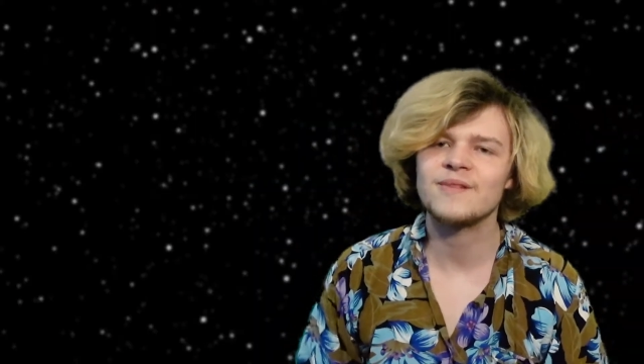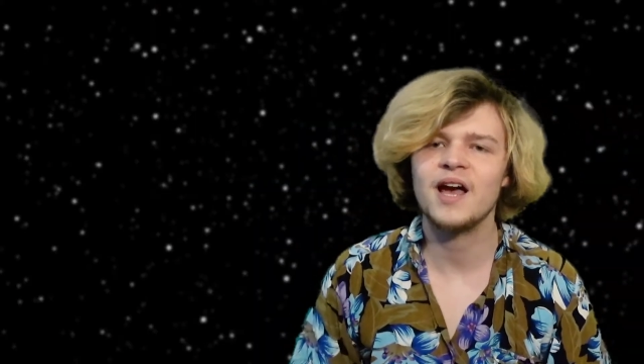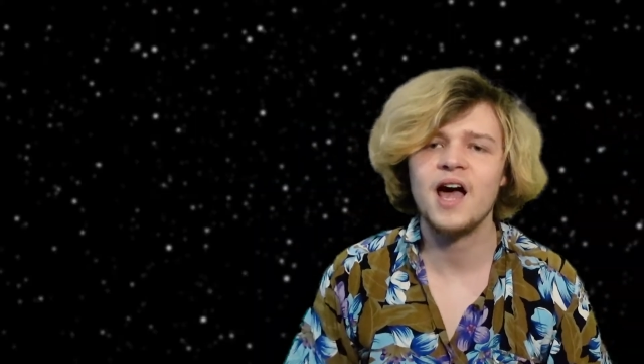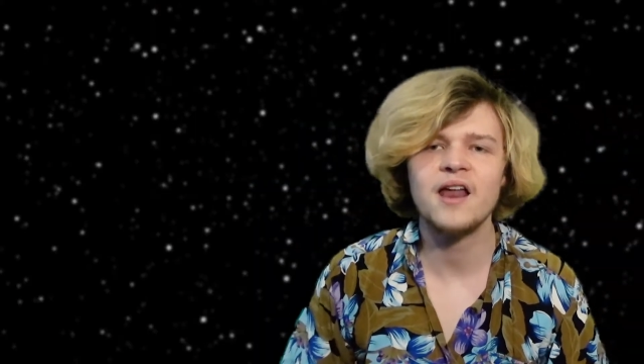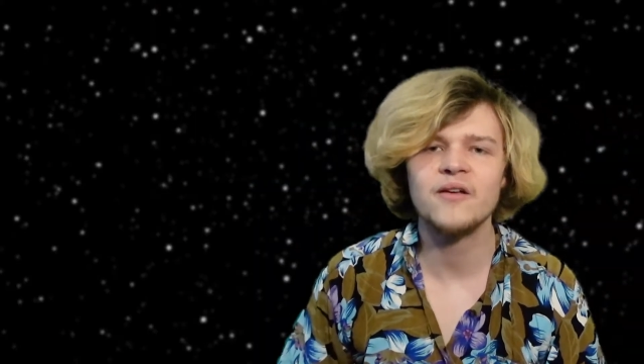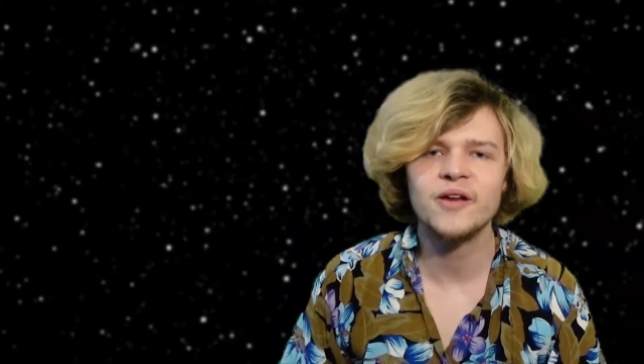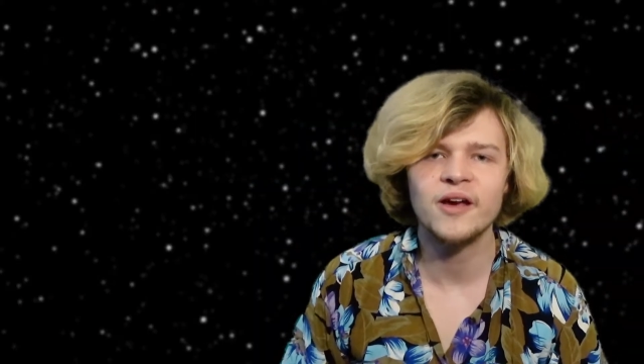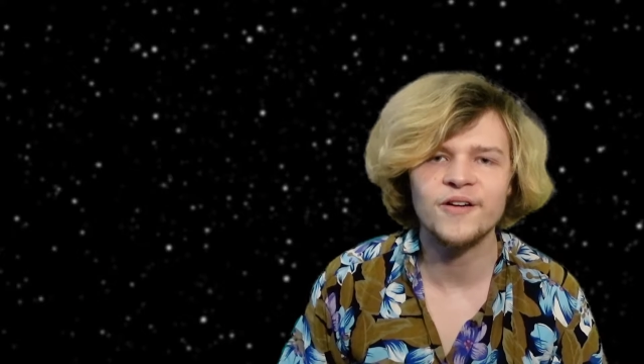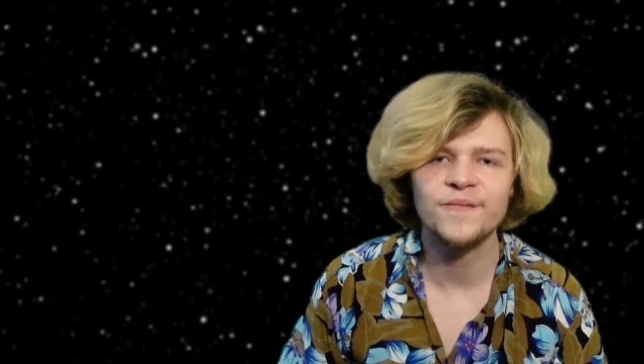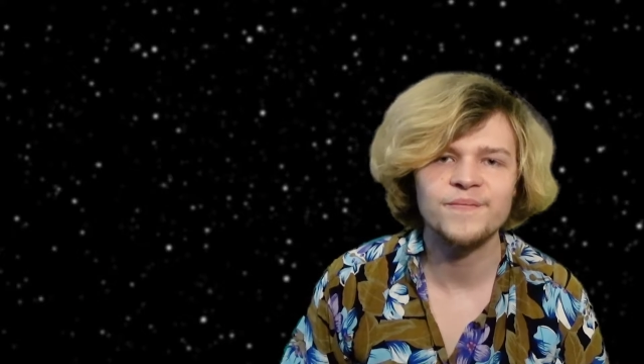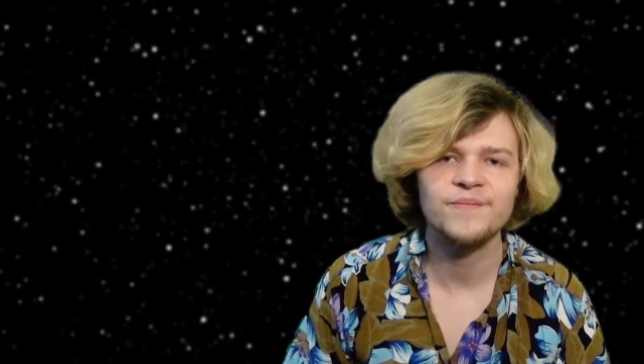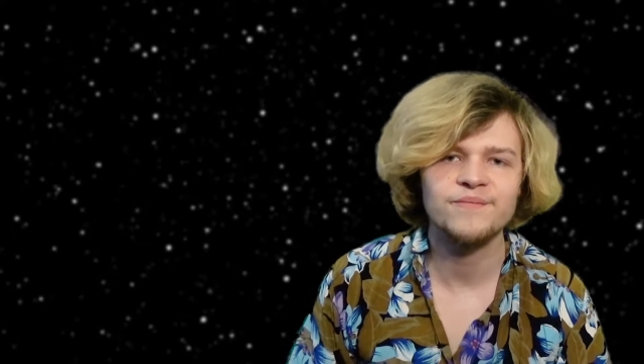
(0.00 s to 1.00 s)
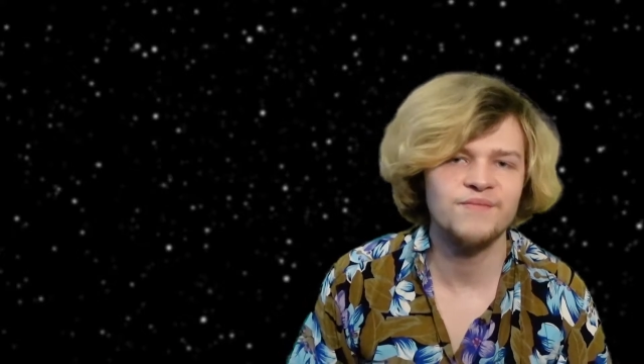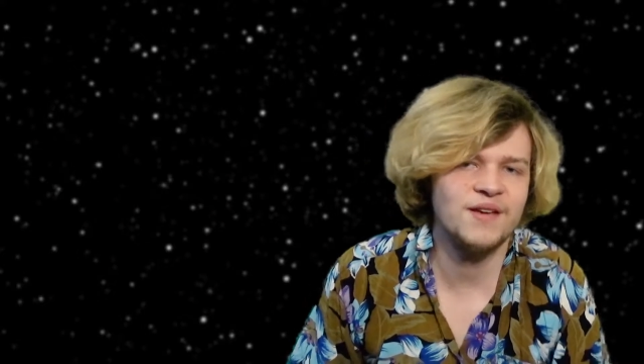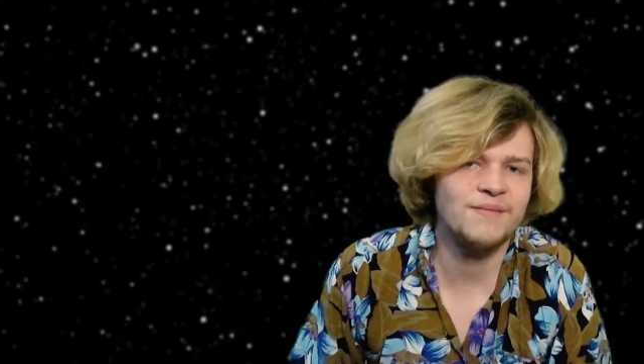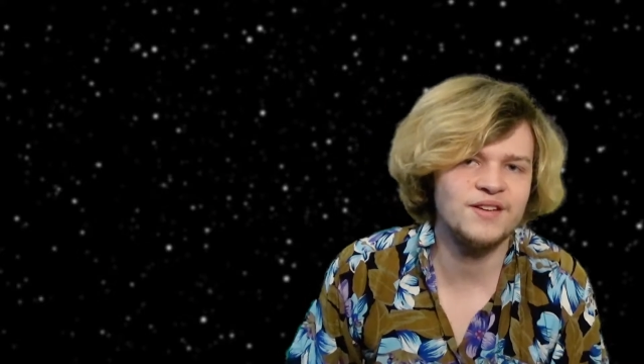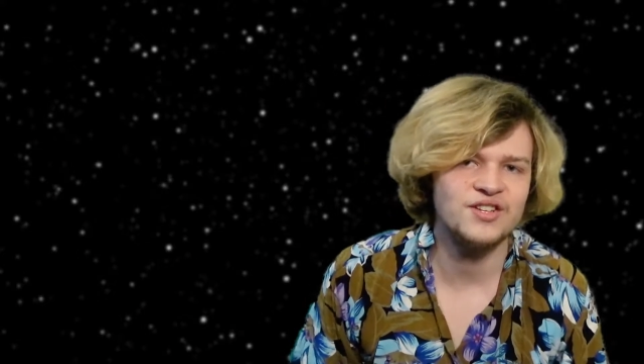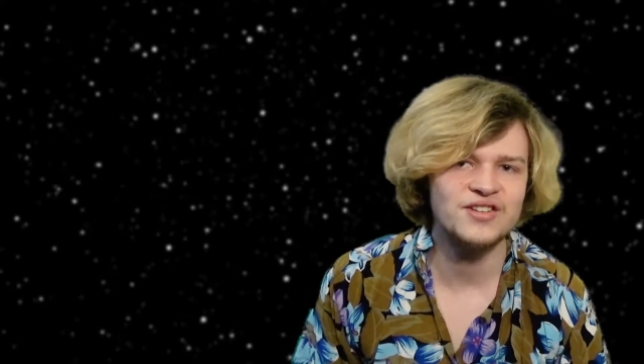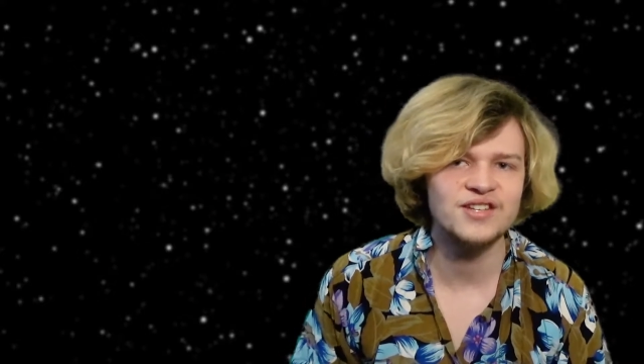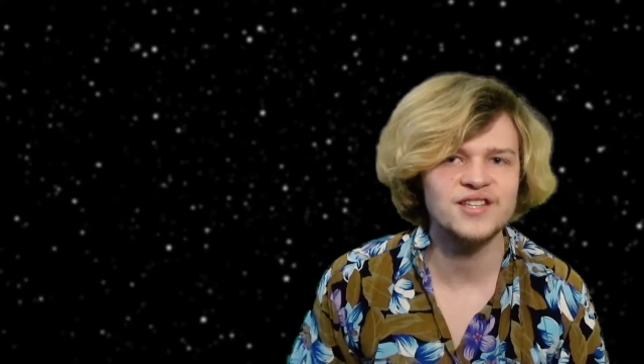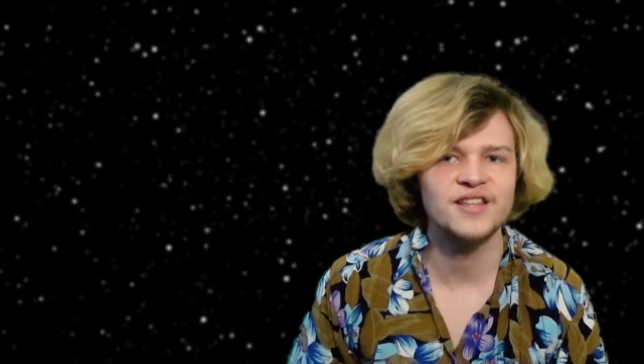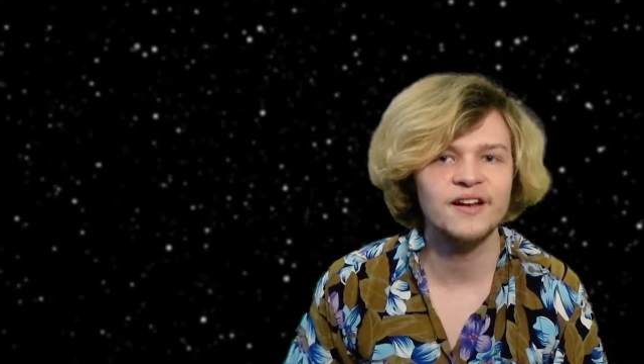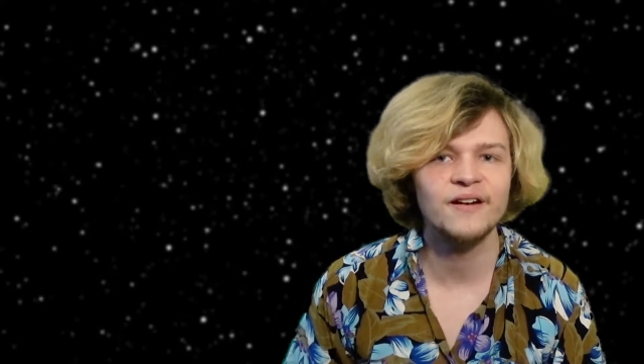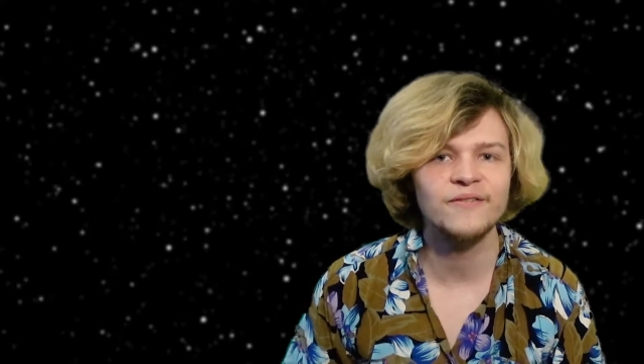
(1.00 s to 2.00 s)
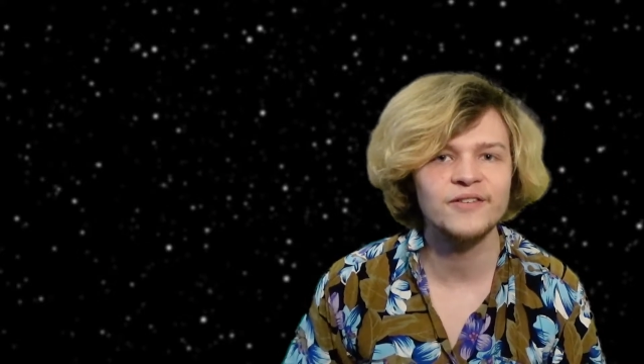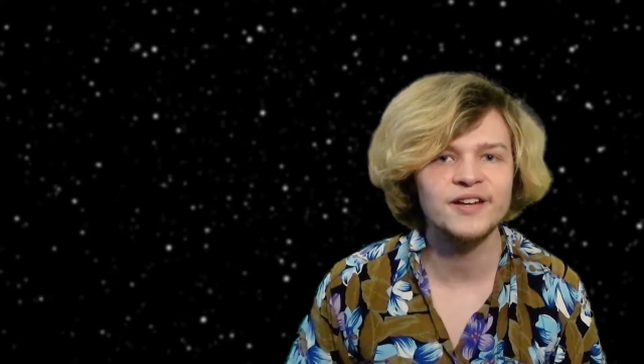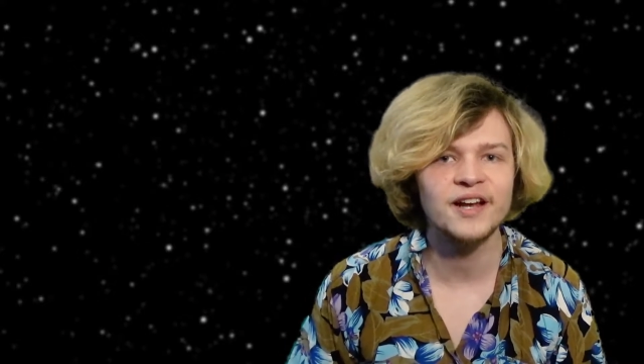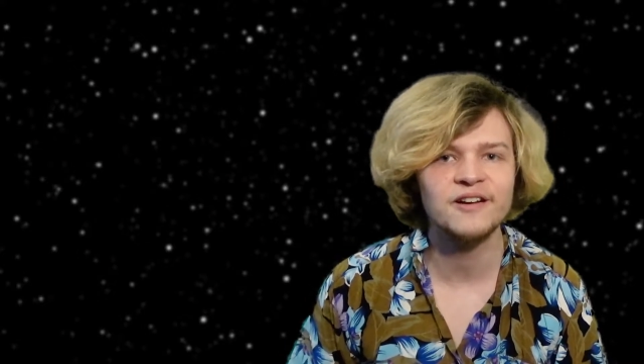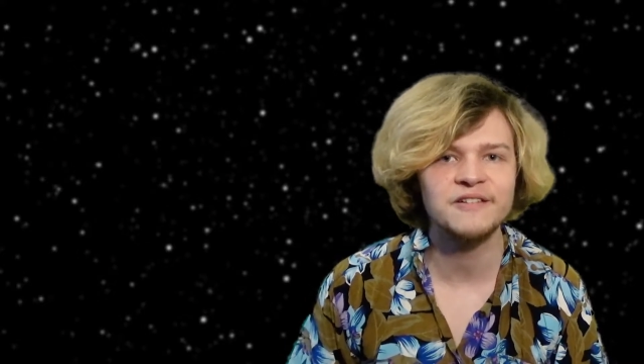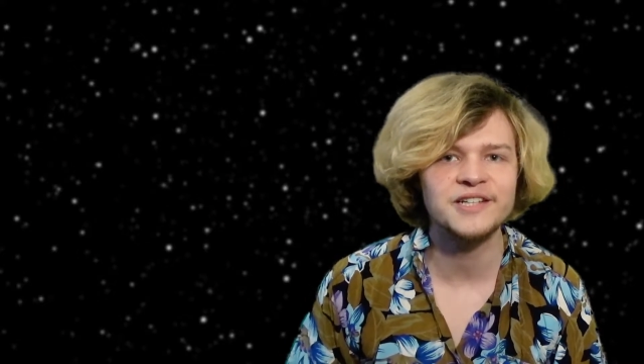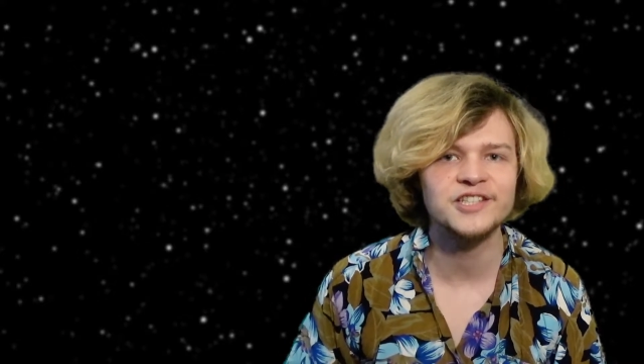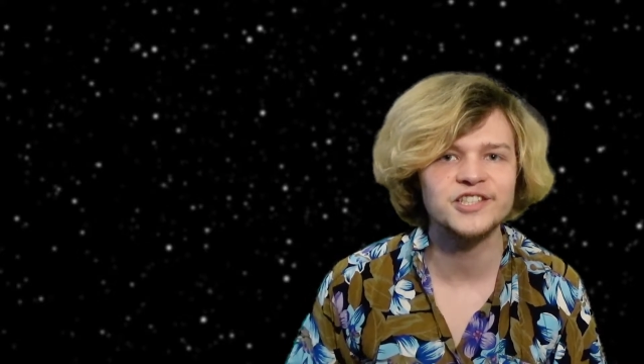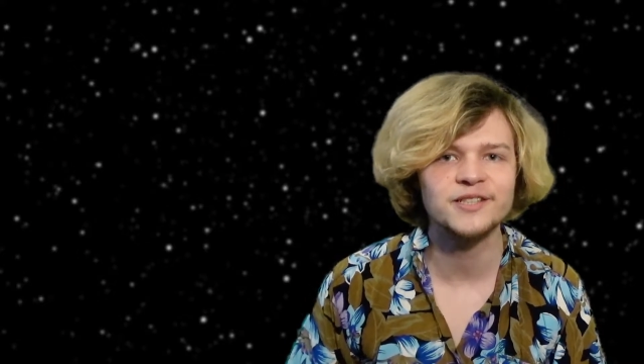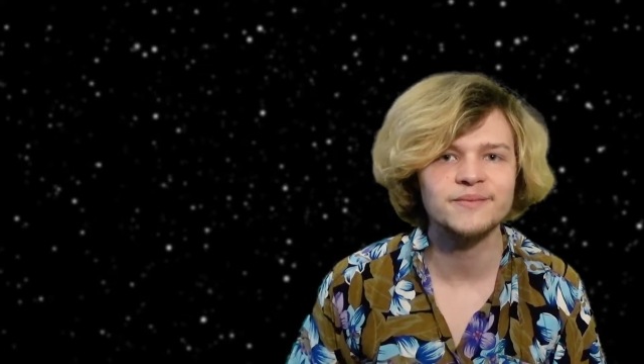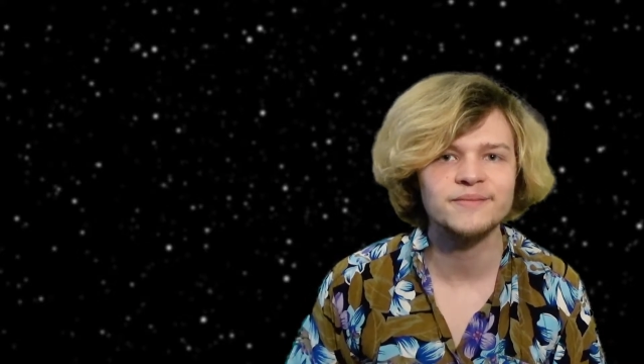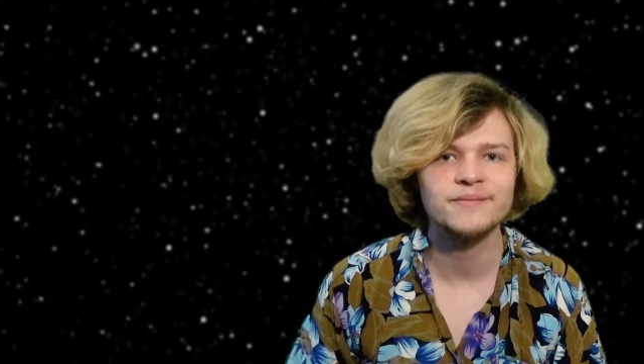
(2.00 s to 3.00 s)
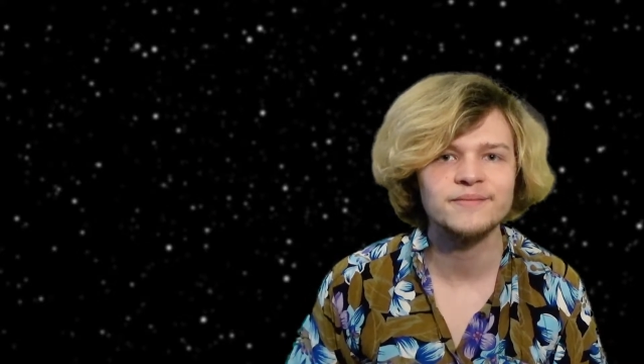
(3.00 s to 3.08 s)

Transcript: I don't know. Maybe it's just there for decoration.